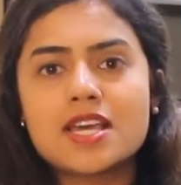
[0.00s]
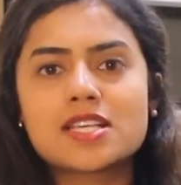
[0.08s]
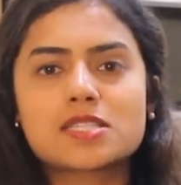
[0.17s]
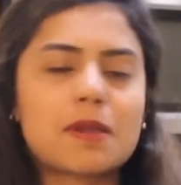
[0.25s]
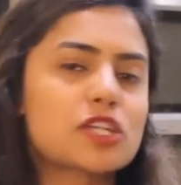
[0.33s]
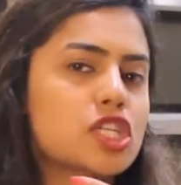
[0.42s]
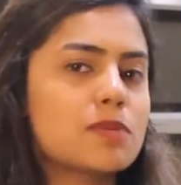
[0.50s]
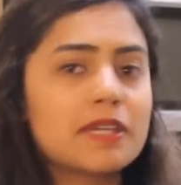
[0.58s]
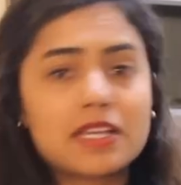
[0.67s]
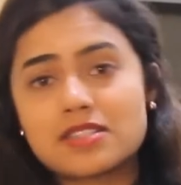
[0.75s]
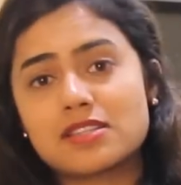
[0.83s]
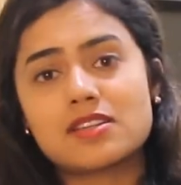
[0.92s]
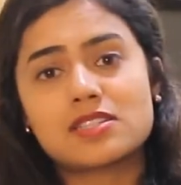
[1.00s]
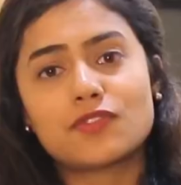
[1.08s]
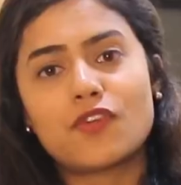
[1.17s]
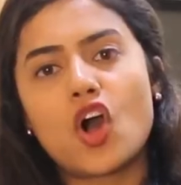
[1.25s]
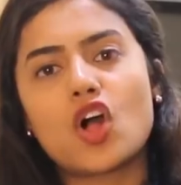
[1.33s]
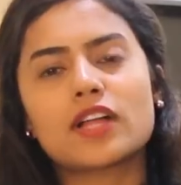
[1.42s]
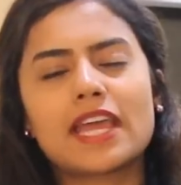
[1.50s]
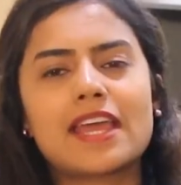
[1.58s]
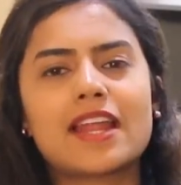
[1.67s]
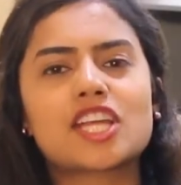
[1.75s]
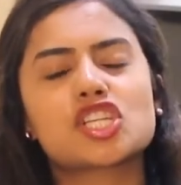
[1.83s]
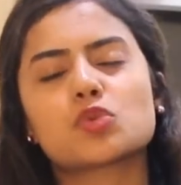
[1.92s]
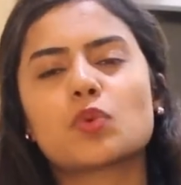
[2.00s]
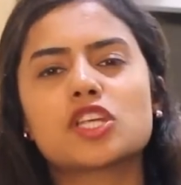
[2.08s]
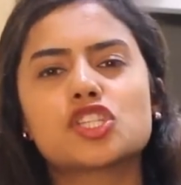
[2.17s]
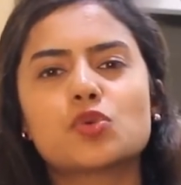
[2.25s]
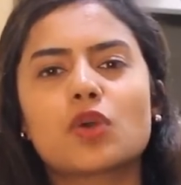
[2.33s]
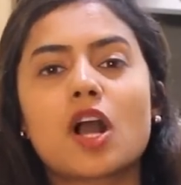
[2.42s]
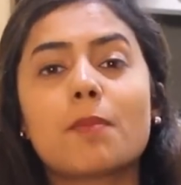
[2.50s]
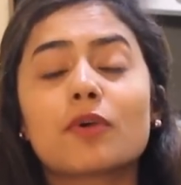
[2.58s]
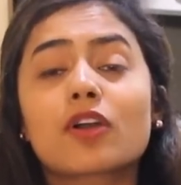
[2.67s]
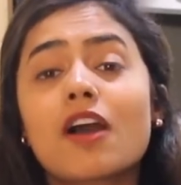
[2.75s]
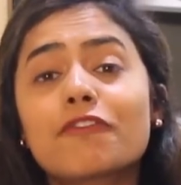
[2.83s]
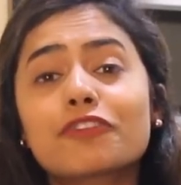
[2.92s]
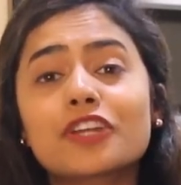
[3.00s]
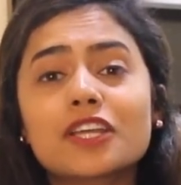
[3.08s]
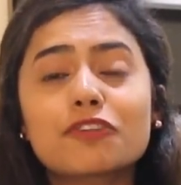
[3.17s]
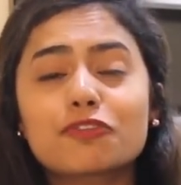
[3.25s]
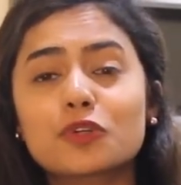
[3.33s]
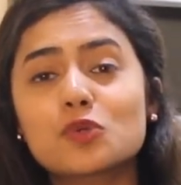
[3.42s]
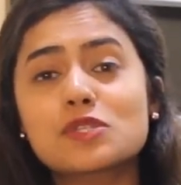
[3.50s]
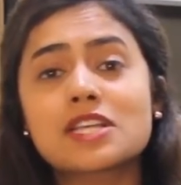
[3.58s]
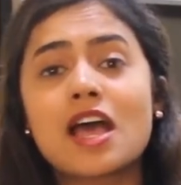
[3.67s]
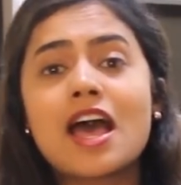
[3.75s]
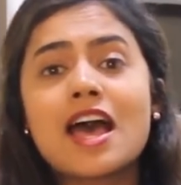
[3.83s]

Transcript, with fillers: especially because it is fall and I just want to do a couple comforting foods